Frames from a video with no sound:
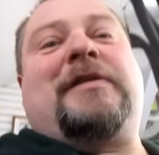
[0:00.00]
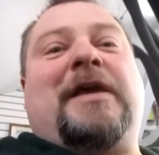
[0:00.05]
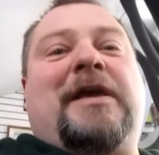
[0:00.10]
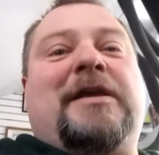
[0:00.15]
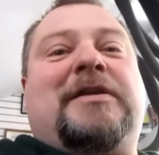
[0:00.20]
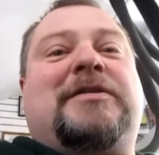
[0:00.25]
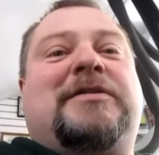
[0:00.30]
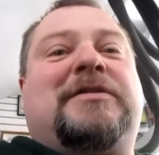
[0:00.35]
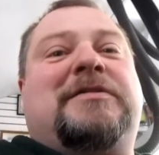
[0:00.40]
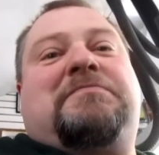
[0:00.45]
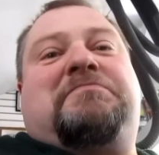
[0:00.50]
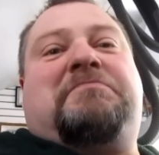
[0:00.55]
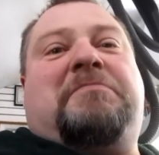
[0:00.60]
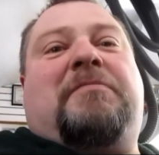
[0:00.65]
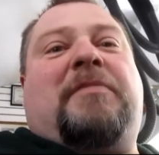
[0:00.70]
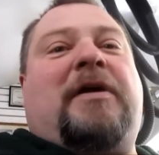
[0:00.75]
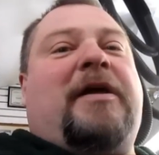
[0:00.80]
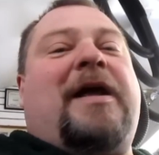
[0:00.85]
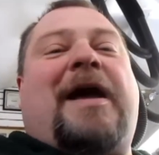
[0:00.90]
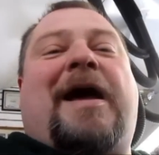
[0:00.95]
takes
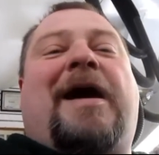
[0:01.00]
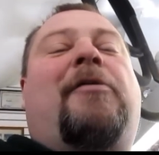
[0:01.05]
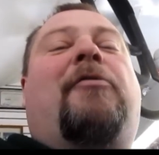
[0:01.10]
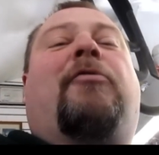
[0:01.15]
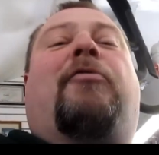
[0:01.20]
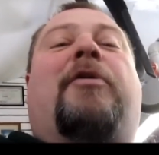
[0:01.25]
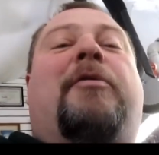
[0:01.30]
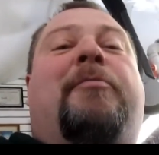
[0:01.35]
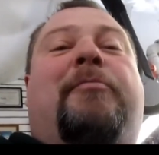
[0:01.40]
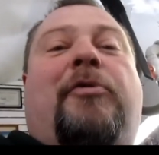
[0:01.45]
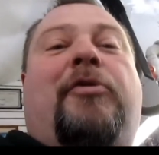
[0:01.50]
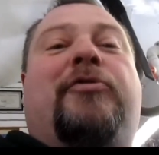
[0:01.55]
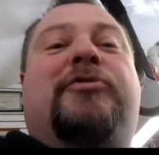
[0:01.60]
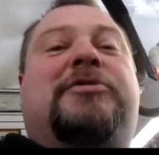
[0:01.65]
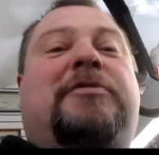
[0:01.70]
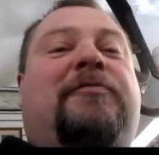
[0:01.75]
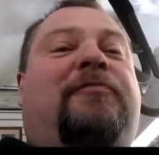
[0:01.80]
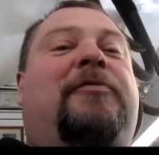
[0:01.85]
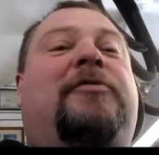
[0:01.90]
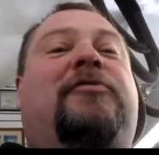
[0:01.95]
an hour at
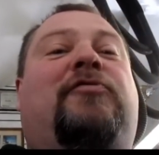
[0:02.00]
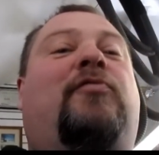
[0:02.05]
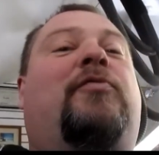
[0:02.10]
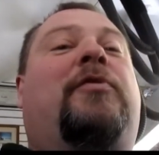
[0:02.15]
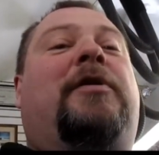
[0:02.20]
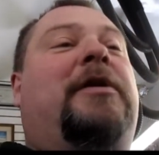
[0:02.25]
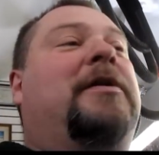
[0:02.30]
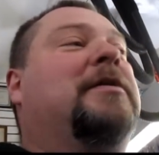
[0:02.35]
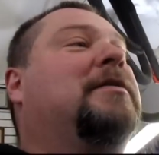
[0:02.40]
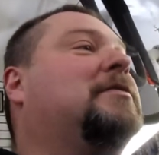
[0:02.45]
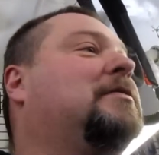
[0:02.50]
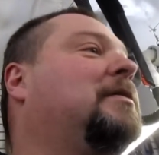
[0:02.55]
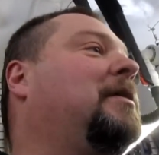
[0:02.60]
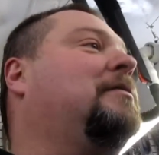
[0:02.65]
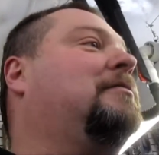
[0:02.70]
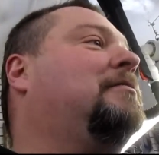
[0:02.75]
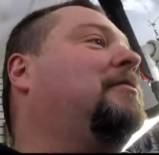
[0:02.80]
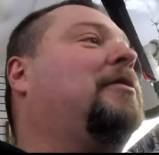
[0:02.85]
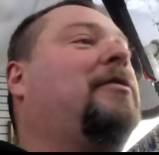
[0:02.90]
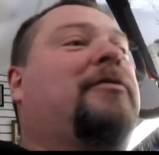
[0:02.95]
most if you're doing it
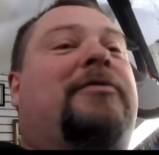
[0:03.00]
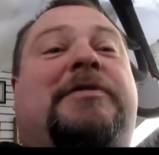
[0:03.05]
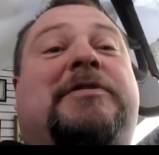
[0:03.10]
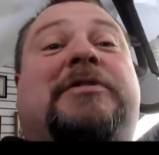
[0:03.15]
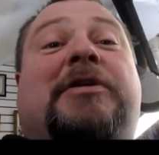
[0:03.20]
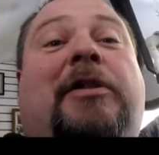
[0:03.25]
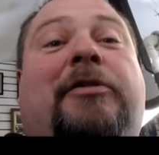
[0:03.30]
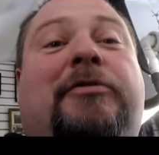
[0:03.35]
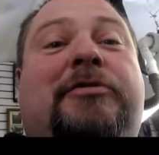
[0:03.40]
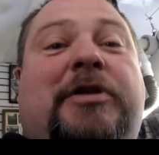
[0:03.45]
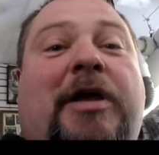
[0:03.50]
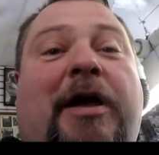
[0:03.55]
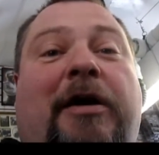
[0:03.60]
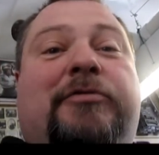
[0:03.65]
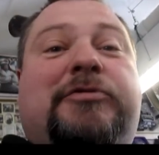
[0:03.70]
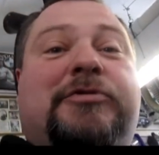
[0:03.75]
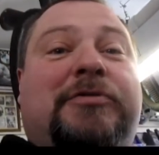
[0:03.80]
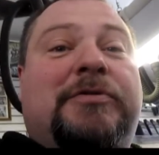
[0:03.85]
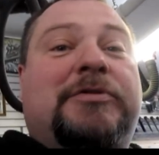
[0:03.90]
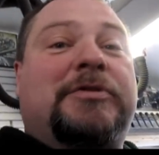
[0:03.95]
at, you know, the seller's
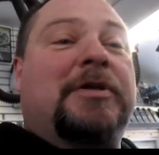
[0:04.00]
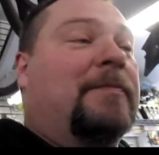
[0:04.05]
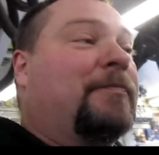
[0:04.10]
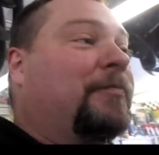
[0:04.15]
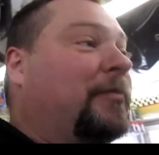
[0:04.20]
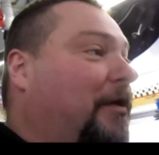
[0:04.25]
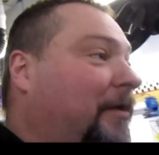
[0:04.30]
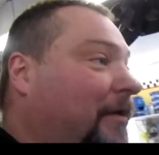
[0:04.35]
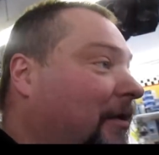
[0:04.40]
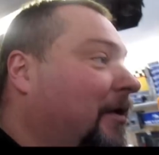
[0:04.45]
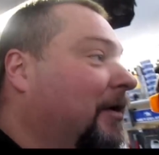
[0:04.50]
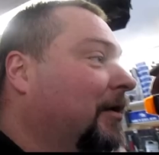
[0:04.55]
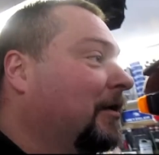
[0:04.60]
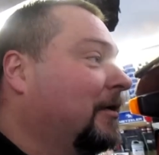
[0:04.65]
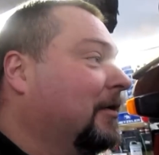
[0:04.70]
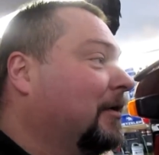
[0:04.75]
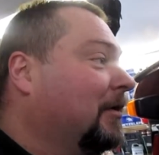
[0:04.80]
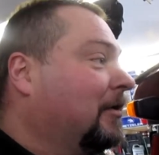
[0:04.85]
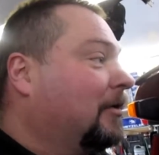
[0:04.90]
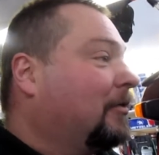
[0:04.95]
house or something.
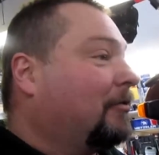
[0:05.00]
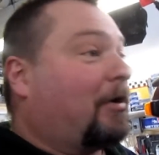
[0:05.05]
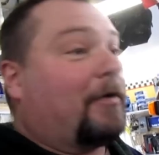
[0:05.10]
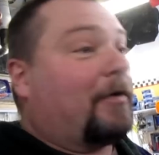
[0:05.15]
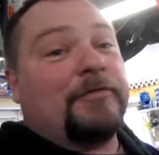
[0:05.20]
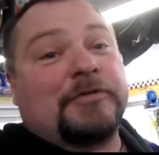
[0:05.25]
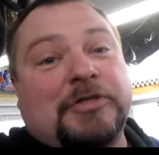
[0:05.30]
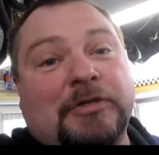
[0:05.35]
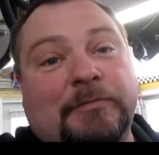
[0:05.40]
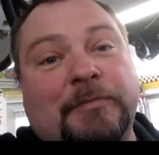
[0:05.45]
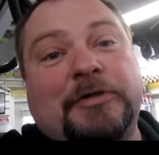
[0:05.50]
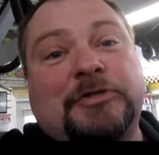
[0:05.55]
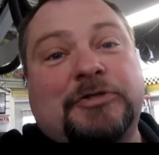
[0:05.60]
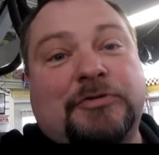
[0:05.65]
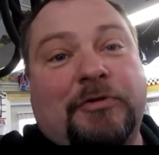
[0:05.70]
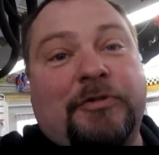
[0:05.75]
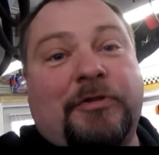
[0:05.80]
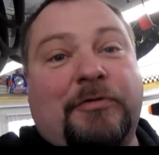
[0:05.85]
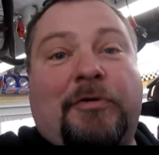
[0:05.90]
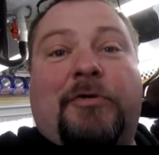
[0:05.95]
Obviously make
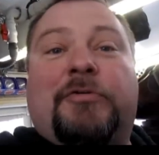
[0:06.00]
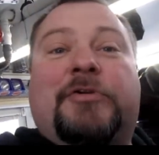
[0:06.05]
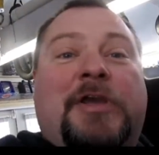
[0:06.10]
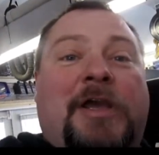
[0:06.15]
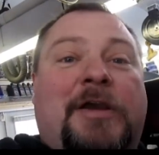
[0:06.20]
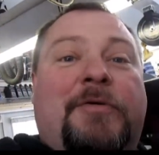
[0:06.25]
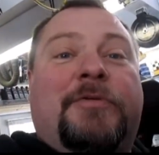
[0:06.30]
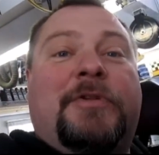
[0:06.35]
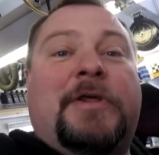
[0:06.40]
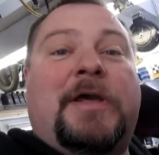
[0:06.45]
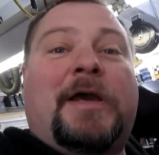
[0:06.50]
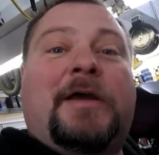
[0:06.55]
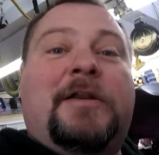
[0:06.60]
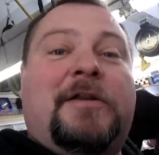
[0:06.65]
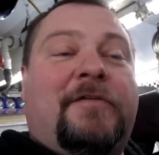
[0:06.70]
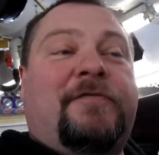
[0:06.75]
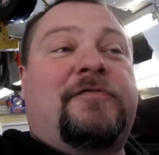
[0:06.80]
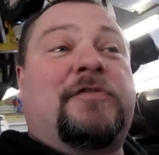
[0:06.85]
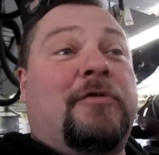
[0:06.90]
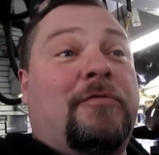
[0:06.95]
sure they're okay with
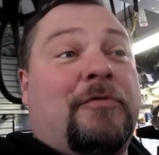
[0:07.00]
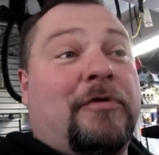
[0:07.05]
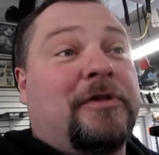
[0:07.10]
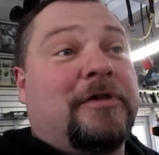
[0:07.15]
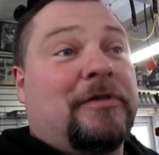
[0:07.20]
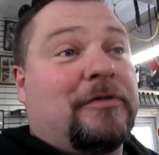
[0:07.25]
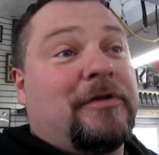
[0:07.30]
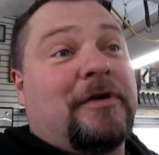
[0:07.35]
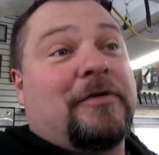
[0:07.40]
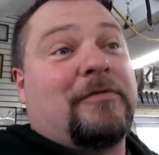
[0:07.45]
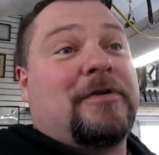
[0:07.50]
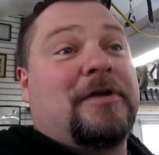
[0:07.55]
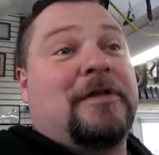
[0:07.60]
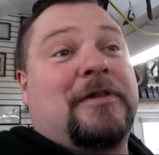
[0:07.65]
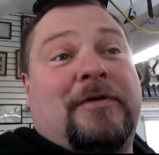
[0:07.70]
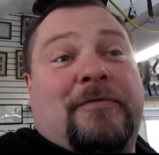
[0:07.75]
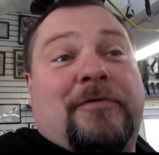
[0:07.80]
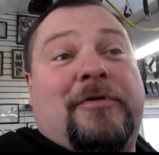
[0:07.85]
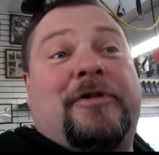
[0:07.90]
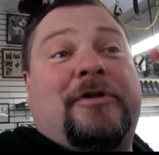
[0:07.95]
that. If they're really leery
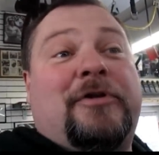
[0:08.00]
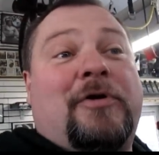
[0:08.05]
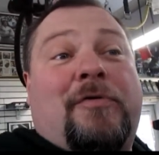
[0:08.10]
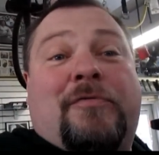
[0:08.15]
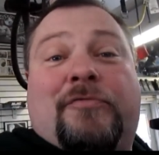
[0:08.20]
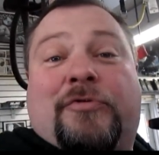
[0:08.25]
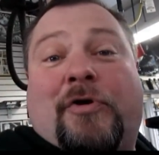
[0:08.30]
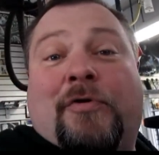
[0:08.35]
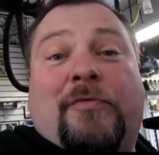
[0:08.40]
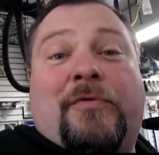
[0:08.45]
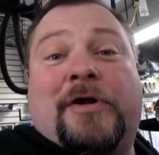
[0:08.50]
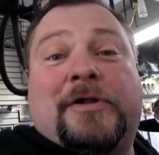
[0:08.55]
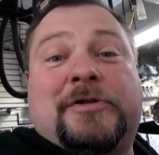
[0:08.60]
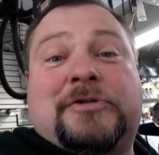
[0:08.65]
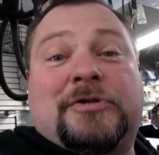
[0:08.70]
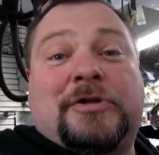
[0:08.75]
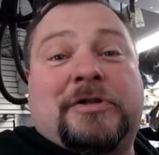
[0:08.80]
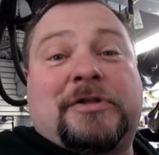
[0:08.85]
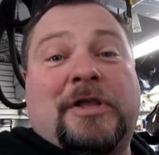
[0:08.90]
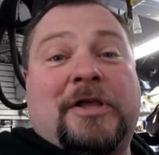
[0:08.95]
and they really don't, don't
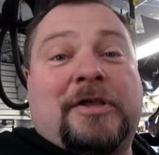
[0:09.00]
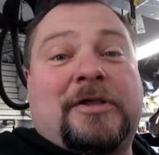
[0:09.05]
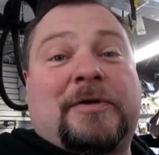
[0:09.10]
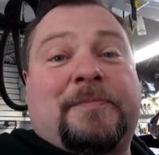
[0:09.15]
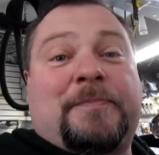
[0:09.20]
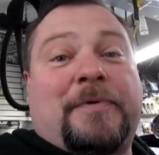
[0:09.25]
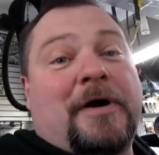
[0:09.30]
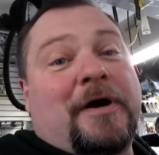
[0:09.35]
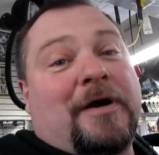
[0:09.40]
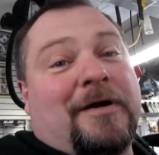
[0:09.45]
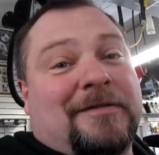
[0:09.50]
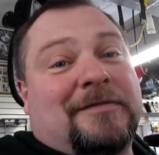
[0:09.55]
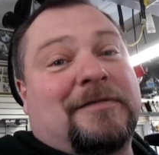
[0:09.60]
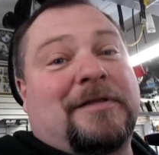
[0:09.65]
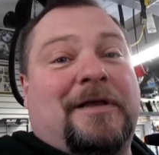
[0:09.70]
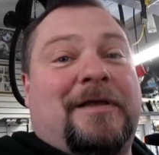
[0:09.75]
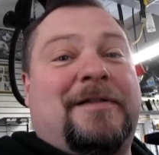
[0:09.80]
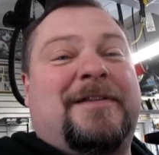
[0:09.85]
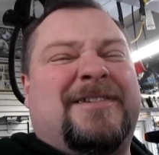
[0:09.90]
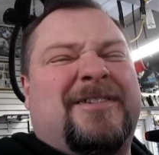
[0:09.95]
want you to take it apart,
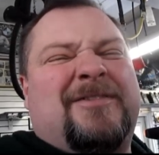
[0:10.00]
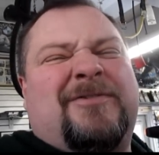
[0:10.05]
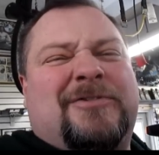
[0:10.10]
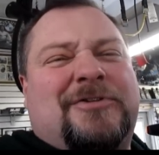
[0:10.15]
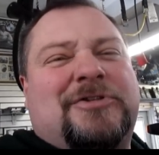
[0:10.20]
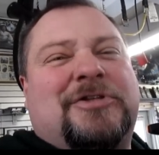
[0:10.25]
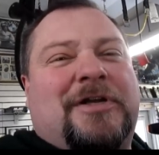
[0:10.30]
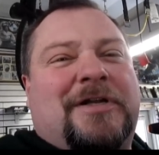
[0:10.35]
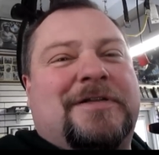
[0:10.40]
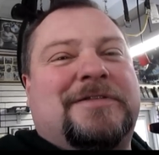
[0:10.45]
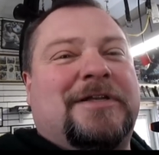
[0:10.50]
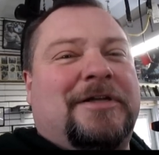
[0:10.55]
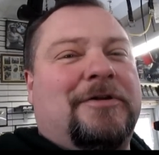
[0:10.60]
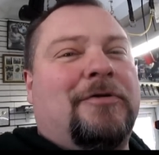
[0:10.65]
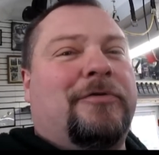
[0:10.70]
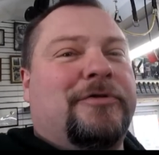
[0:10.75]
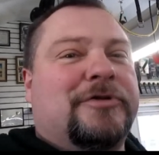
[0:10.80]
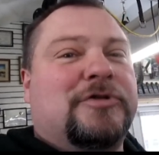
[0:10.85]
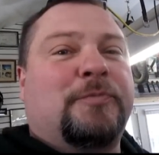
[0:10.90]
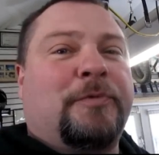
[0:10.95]
then there's a good chance they
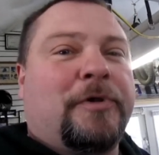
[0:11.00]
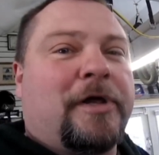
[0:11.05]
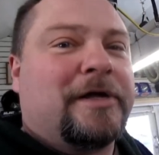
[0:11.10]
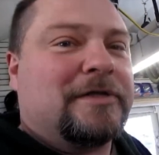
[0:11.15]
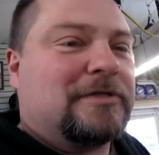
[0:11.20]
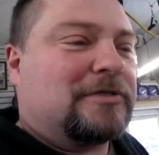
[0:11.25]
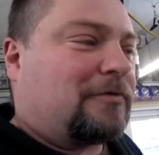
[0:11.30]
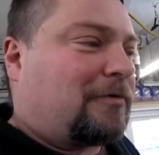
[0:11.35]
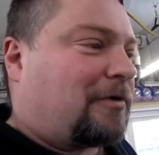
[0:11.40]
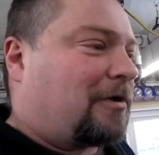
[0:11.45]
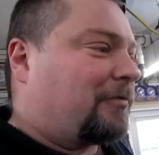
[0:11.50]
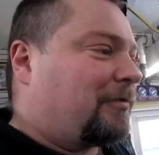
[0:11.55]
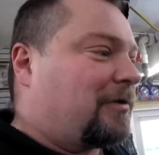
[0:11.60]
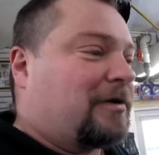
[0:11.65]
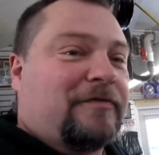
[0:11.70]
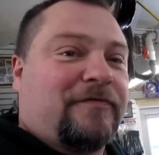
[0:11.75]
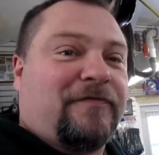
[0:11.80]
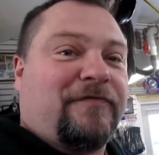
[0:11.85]
know the splines are already